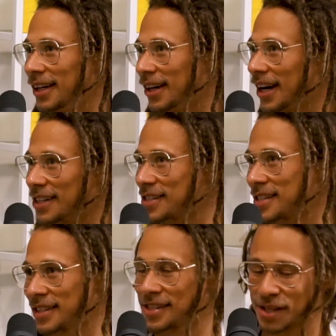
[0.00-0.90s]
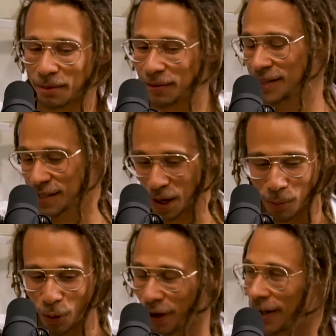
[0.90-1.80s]
You know, I just,
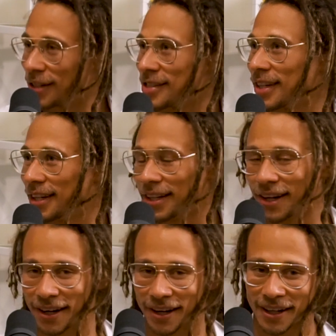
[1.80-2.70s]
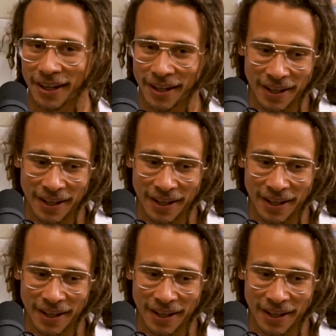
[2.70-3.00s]
some words in like